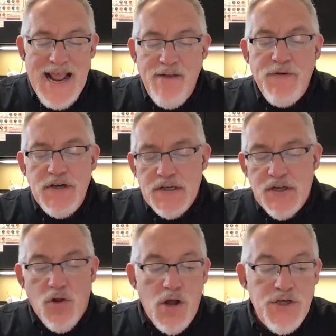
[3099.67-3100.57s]
And if it
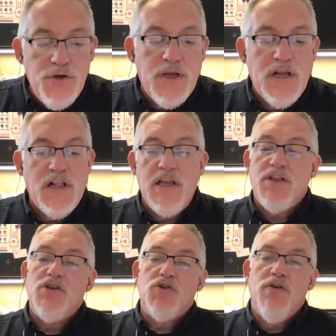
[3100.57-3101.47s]
doesn't launch, you can
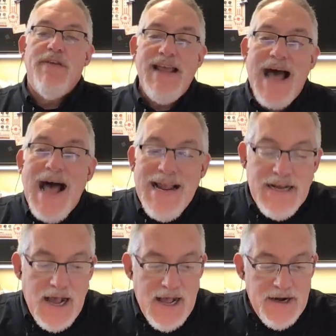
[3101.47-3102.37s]
click the survey
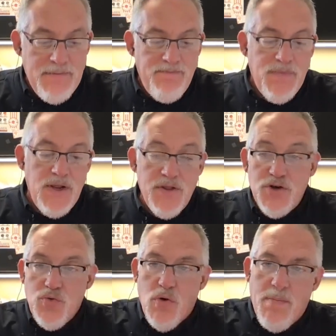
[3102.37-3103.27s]
icon in the
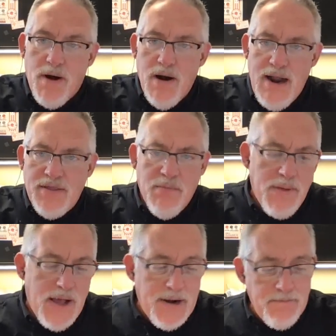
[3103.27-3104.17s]
toolbar at the
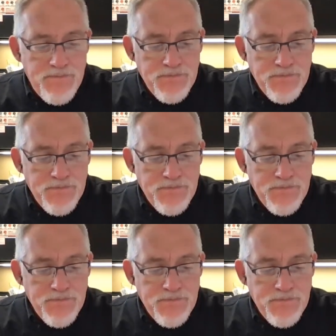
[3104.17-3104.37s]
bottom.